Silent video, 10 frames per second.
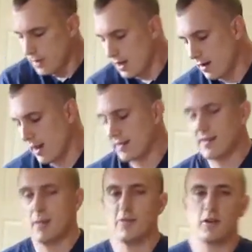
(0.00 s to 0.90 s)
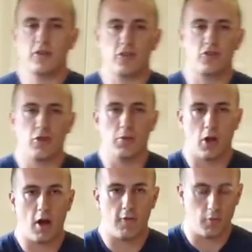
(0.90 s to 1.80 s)
A lot of times it'll just dribble
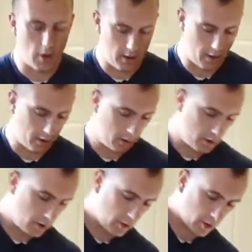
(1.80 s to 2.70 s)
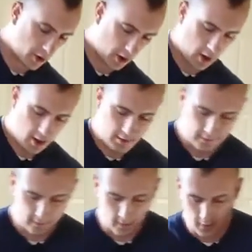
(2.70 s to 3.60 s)
off while you're cooking it.
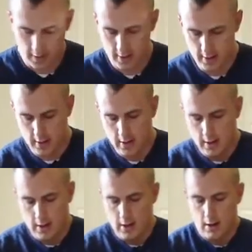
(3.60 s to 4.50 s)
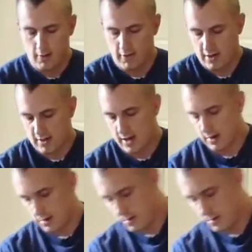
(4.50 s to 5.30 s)
So we've got that